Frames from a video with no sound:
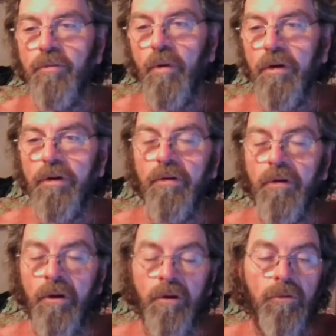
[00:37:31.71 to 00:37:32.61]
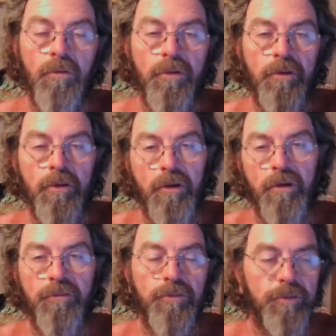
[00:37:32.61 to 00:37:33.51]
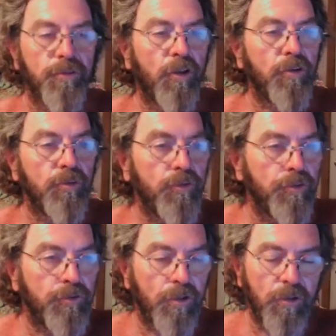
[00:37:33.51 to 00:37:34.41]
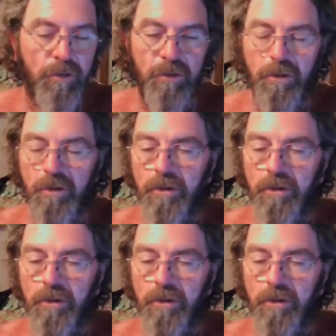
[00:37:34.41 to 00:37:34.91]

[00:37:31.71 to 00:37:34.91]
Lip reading: is walking around with a lot of sexual desire.